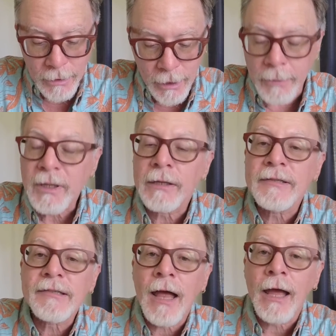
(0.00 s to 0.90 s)
I am
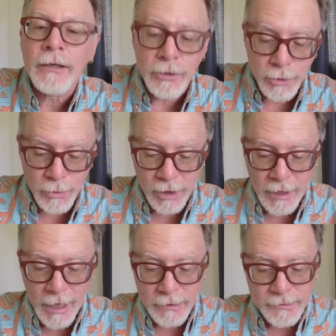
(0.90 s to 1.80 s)
consigned to the
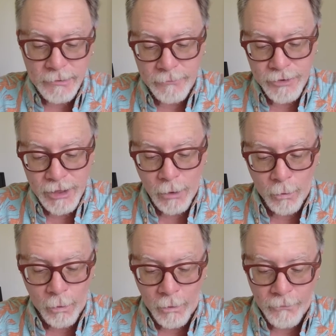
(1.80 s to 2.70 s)
gates of
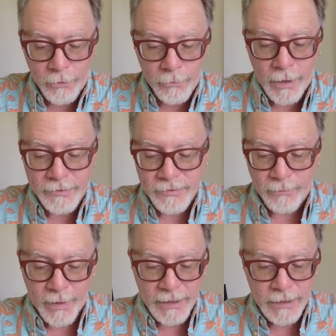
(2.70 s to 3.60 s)
Sheol for the rest
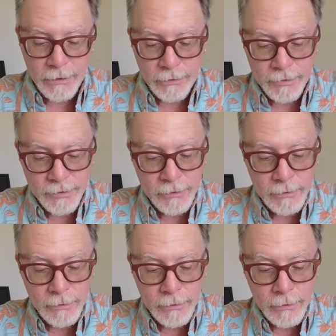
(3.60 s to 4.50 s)
of my years.
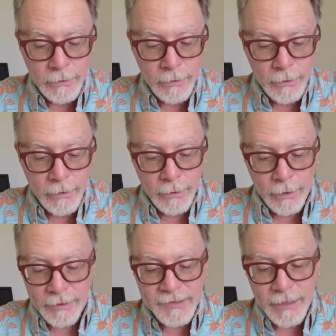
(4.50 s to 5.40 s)

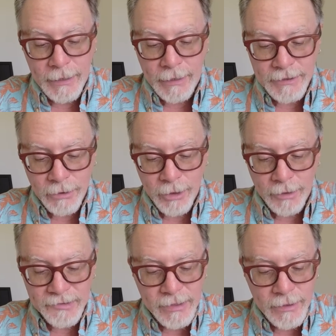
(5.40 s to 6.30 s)
I said, I shall
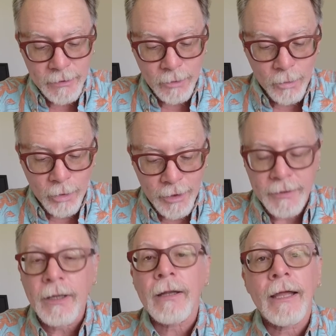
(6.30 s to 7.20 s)
not see the Lord
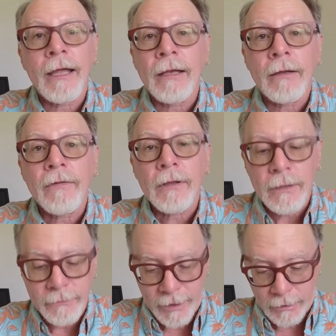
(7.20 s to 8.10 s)
in the land of the
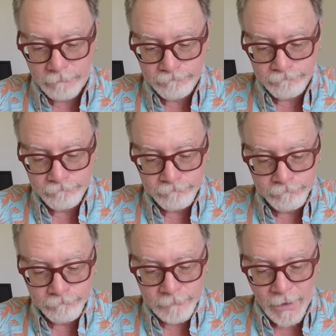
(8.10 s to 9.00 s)
living.
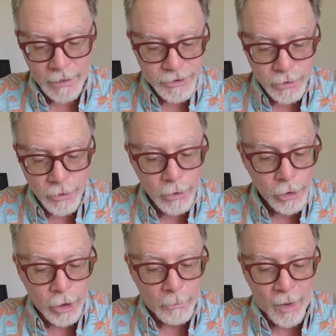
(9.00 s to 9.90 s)
I shall
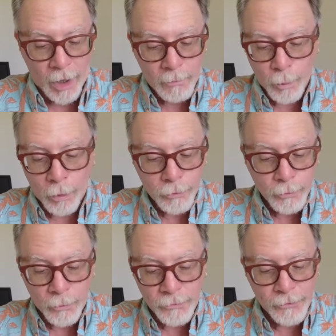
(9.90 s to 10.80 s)
look upon
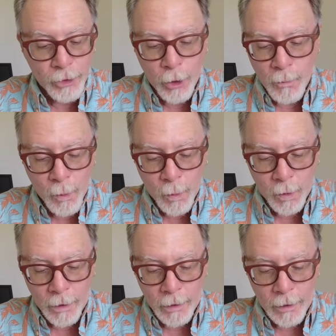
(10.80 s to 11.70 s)
mortals no
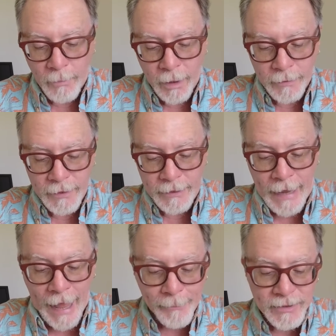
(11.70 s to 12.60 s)
more among the
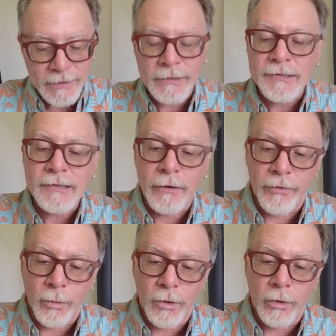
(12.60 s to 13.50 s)
inhabitants of
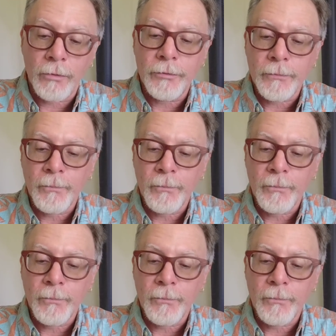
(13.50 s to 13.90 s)
the world.